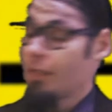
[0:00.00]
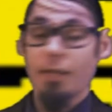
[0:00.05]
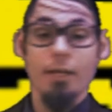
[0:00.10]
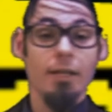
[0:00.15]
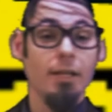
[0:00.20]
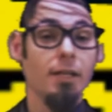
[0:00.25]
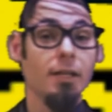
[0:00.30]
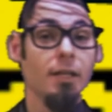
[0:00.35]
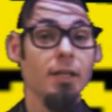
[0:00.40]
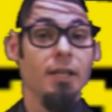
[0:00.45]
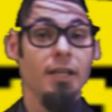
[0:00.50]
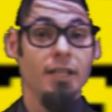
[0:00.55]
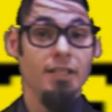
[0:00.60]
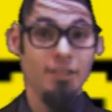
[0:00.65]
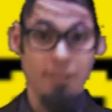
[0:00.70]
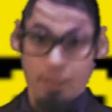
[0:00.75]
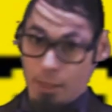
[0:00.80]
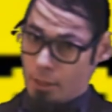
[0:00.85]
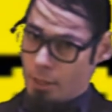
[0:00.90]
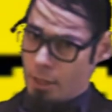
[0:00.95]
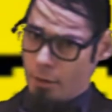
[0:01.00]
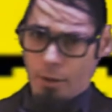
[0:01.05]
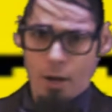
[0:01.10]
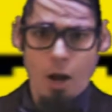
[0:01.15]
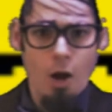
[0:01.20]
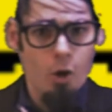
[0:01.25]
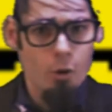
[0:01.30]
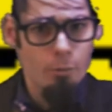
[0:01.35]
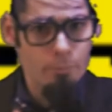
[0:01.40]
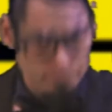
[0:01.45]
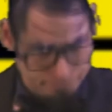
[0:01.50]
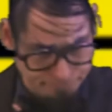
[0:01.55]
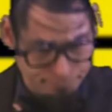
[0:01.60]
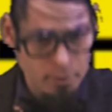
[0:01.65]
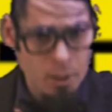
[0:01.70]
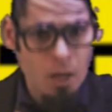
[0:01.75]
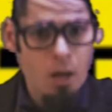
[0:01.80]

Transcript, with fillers: that uh, is sitting there at home,